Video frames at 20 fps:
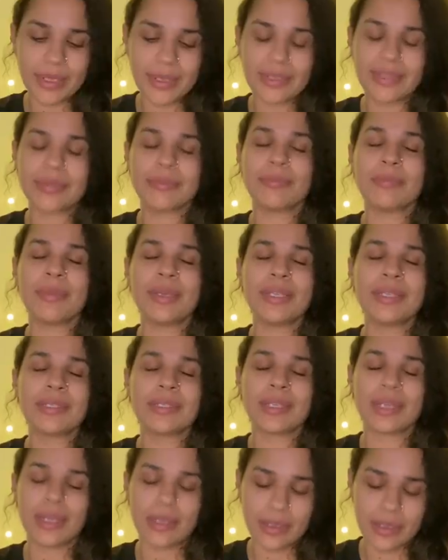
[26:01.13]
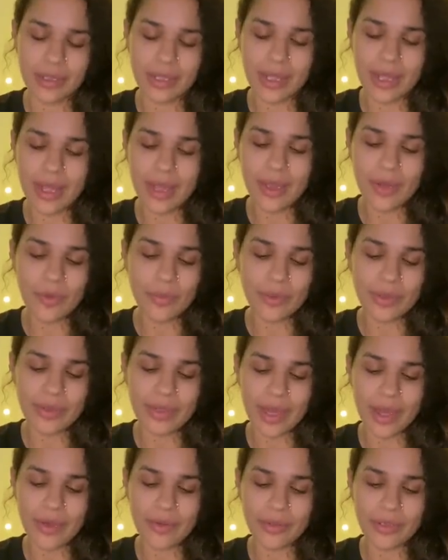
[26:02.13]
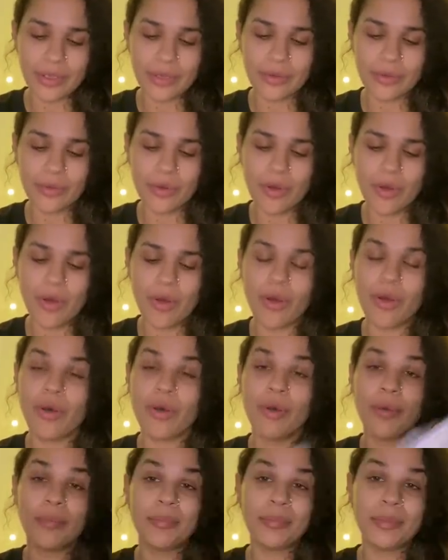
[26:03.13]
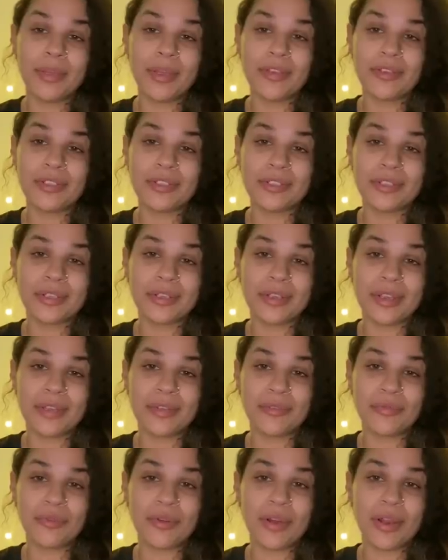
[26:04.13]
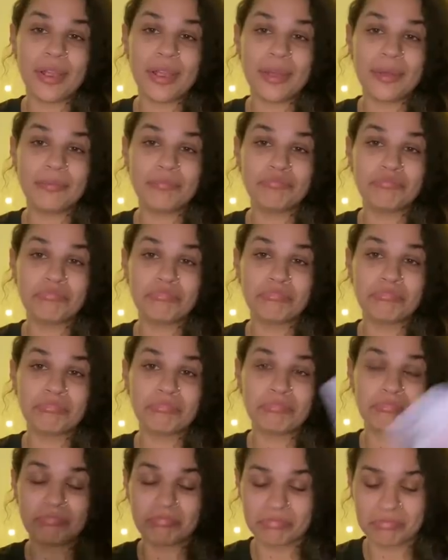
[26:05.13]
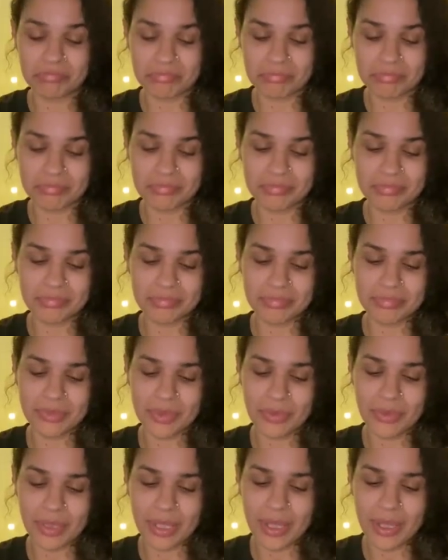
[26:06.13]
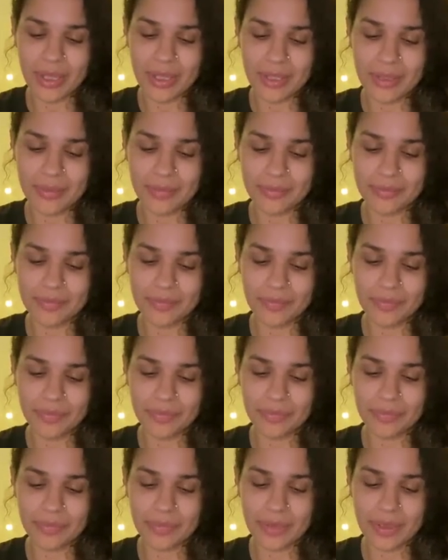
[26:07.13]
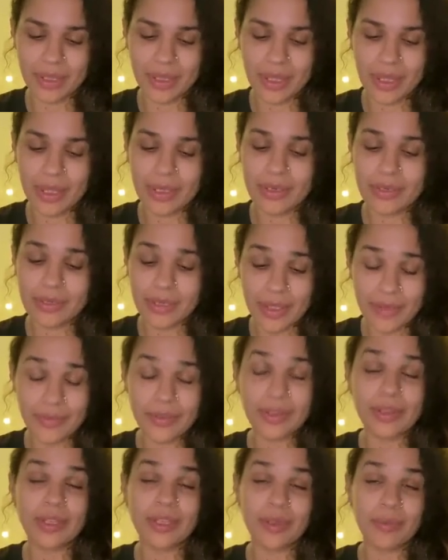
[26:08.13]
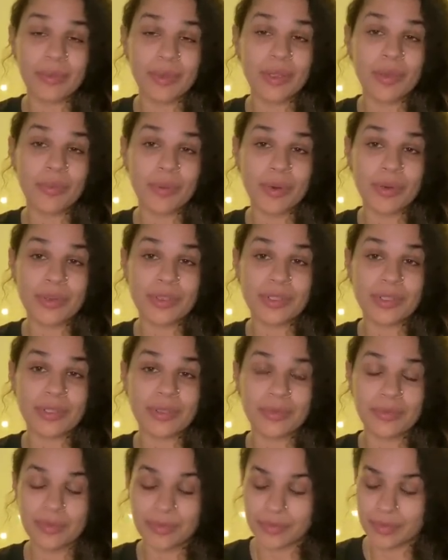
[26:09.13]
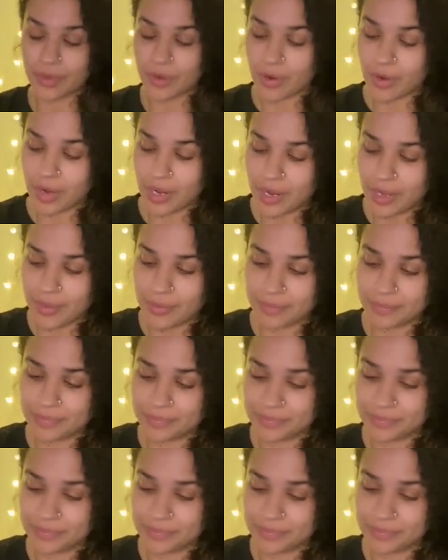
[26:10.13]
is missing without you. Oh, look how she's looking at the frame. Okay. Definitely could be your person. All right.